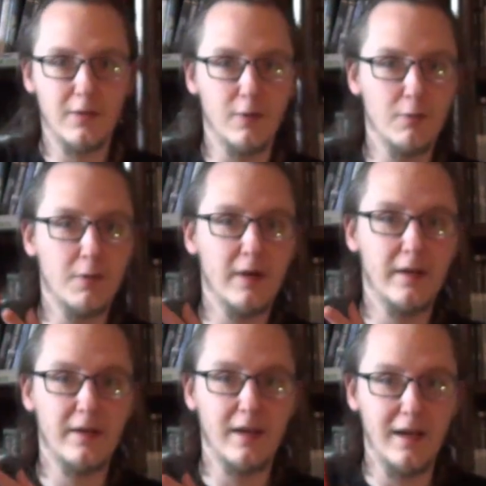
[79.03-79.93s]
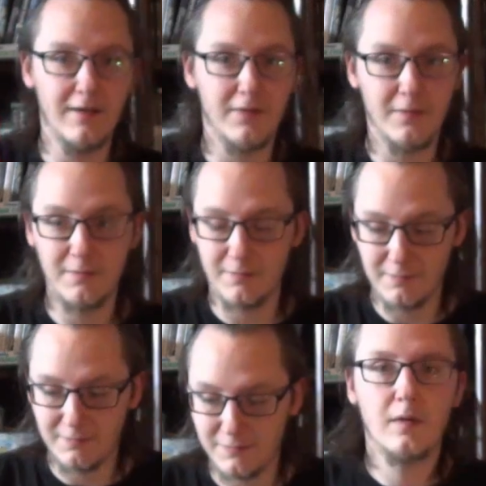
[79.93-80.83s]
The only one I didn't have.
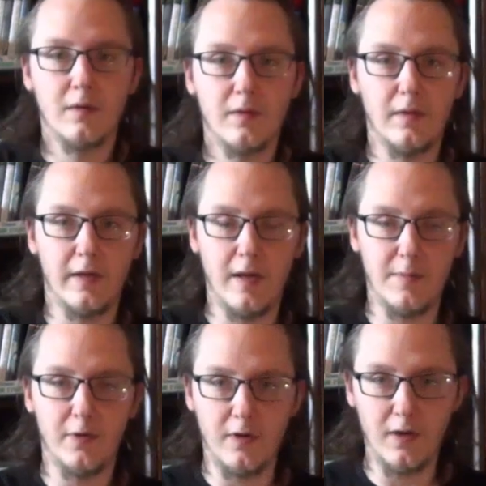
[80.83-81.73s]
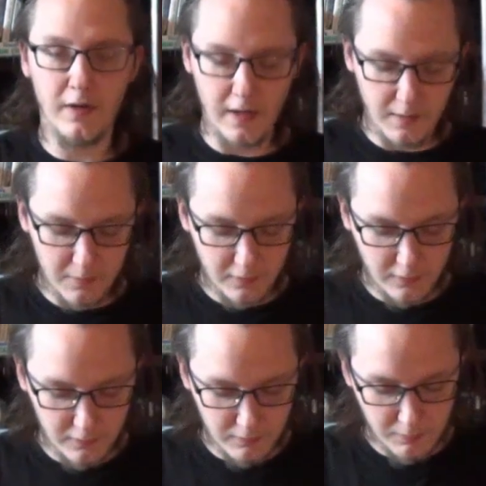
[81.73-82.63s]
The Game Boy Color
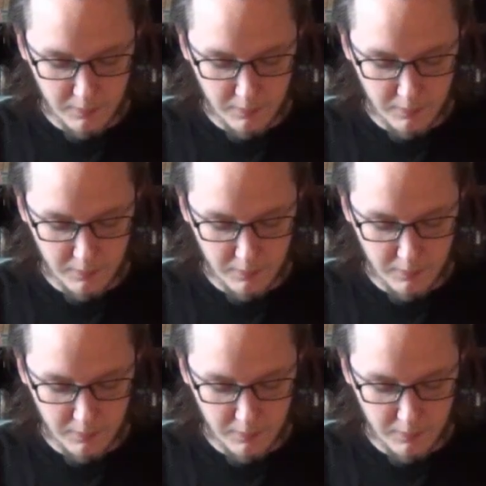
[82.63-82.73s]
games,